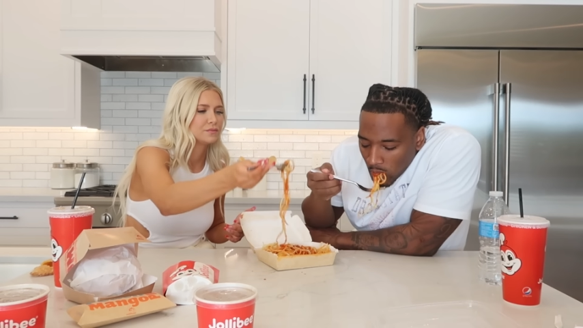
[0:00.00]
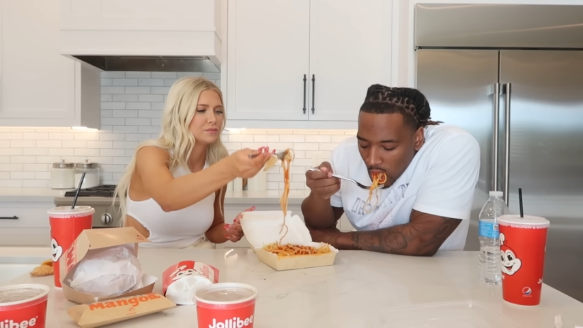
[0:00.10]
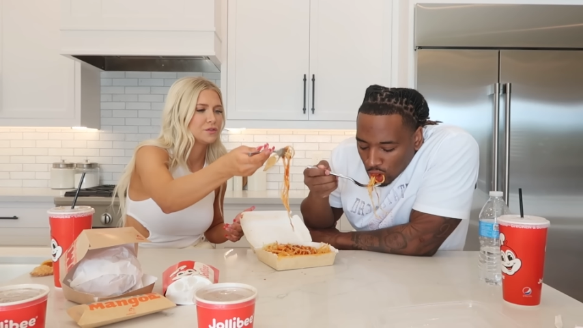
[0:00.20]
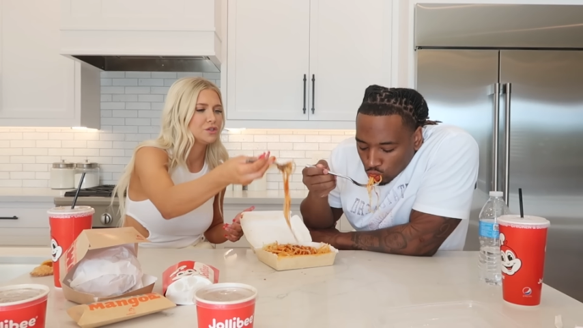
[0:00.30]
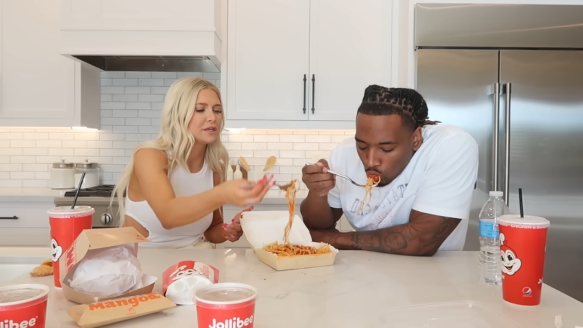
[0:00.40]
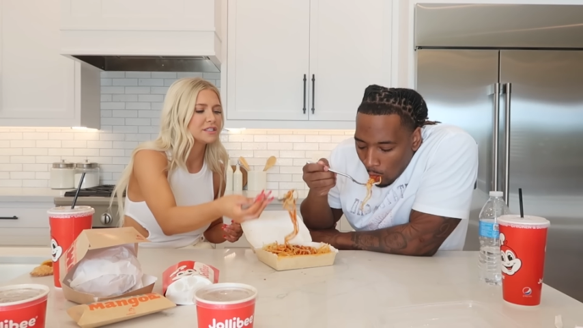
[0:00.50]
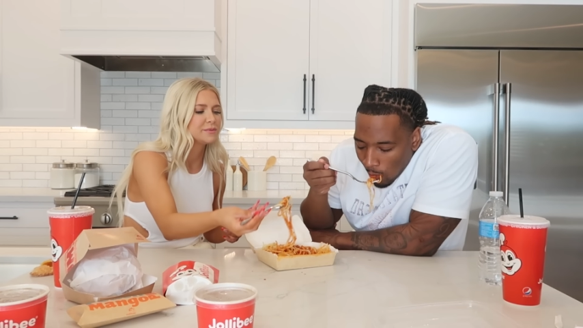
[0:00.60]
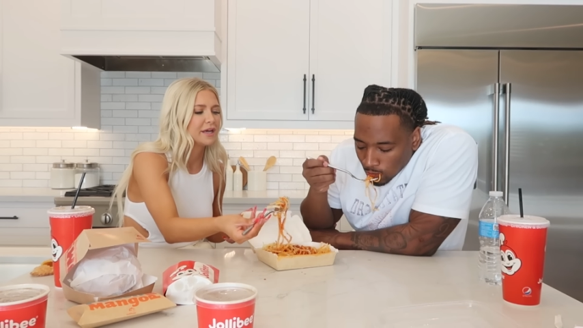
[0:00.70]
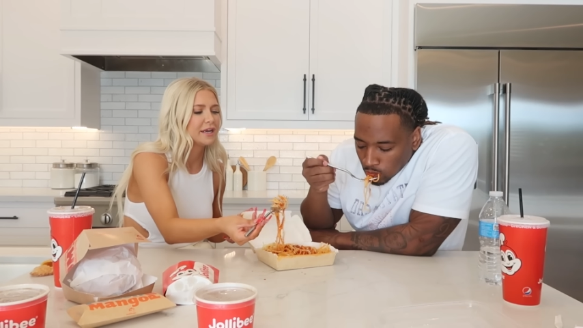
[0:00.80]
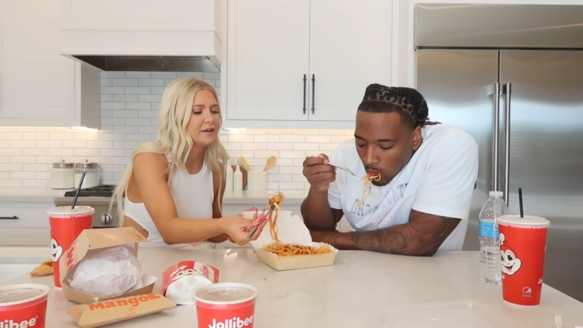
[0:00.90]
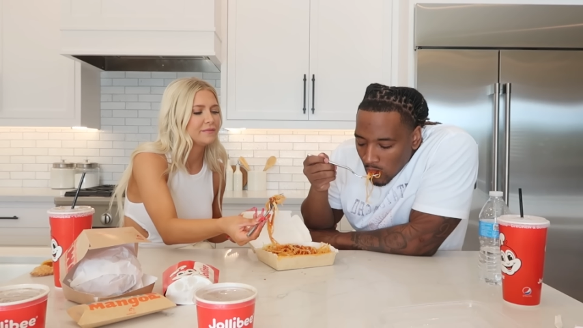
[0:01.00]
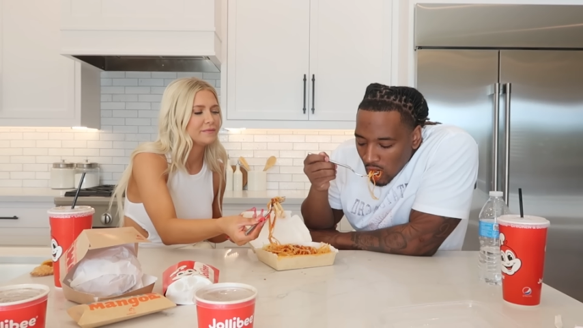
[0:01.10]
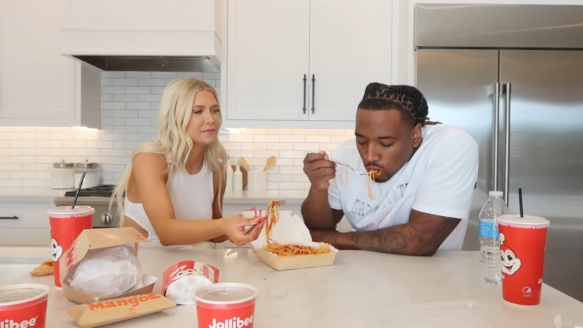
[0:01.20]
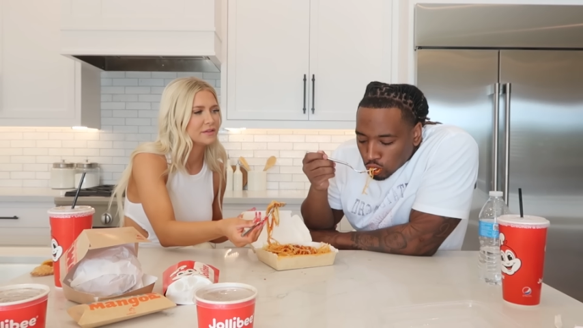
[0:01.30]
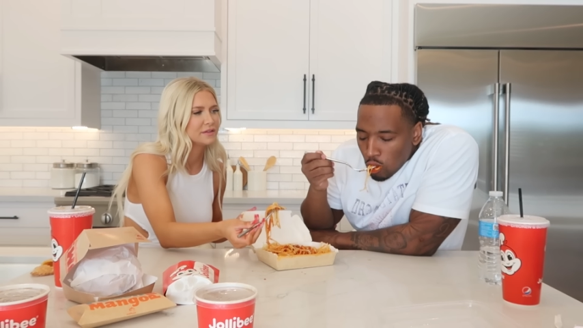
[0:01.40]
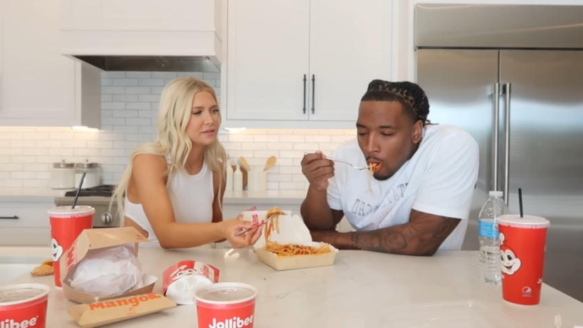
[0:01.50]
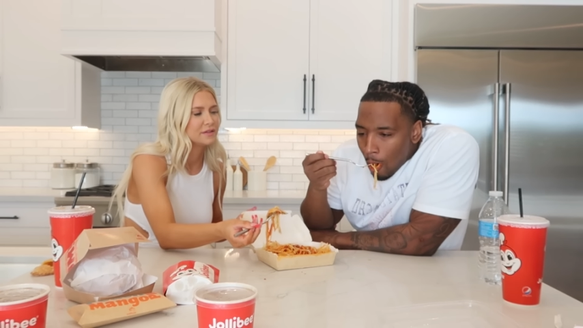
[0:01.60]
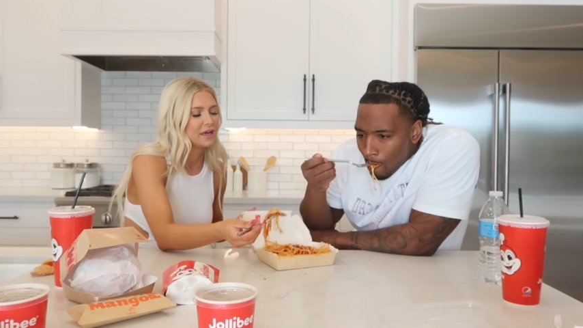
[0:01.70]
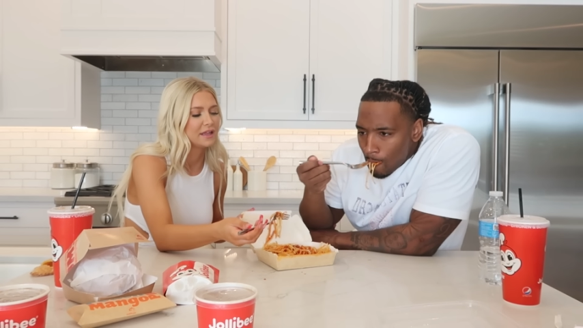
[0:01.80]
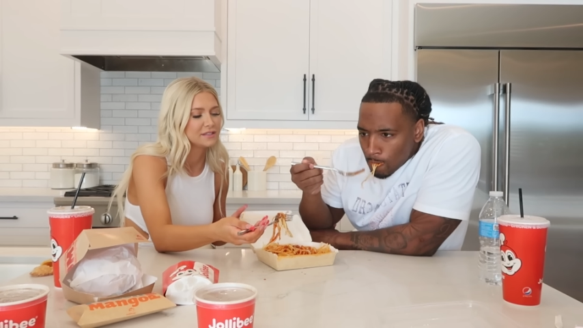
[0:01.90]
Speaker 1: Do you like spaghetti?
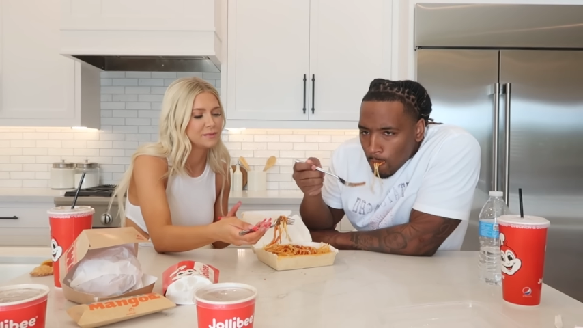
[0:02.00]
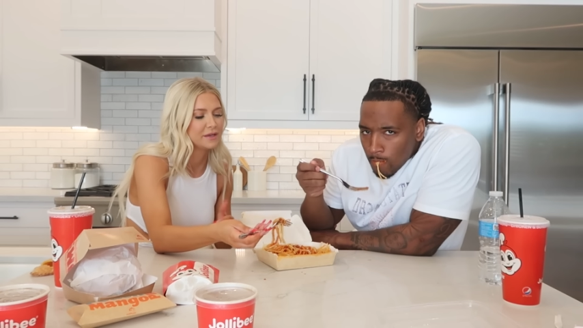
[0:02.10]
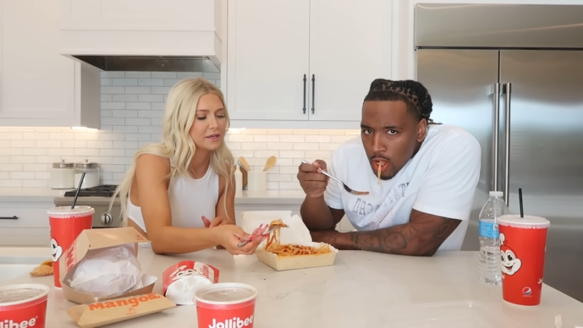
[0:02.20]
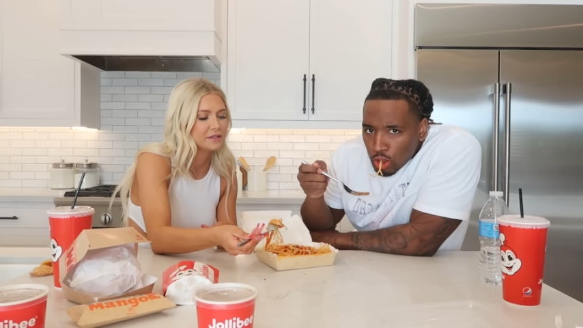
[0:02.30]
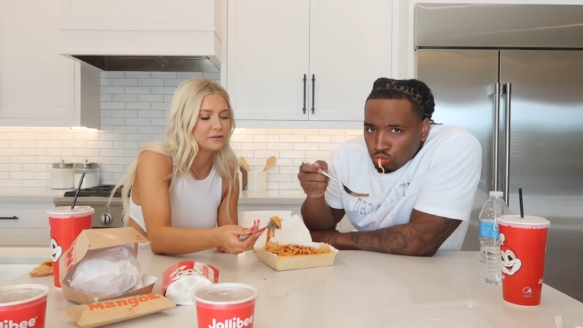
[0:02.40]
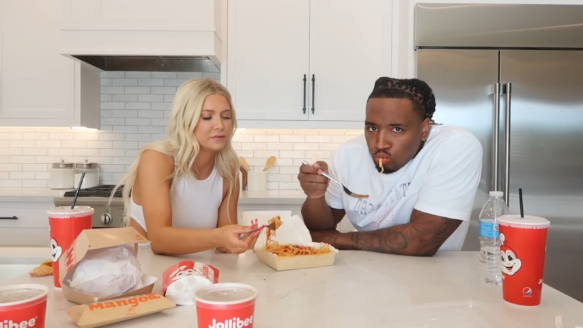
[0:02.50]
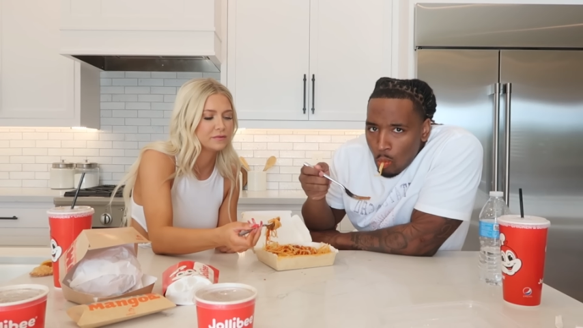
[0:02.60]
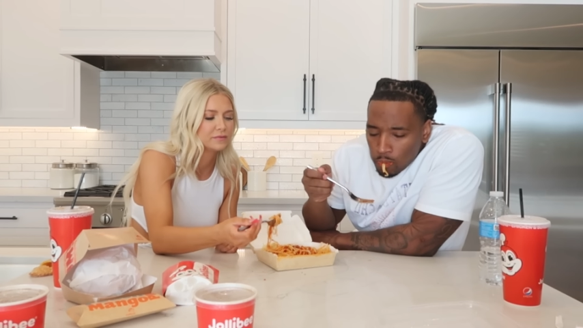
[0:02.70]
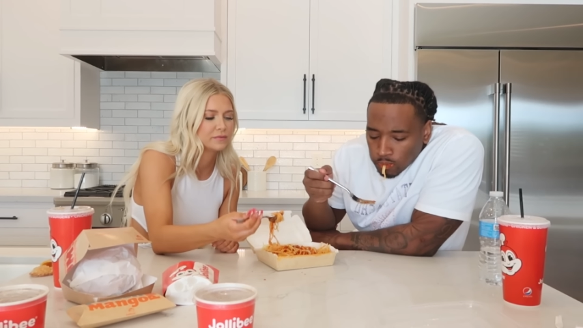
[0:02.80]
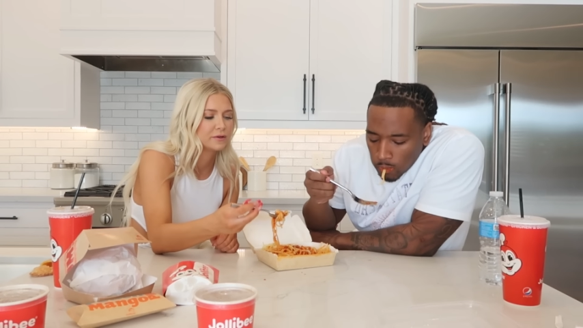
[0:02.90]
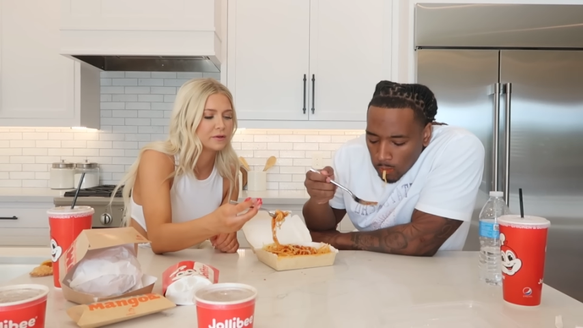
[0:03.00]
I like spaghetti. Mm -hmm.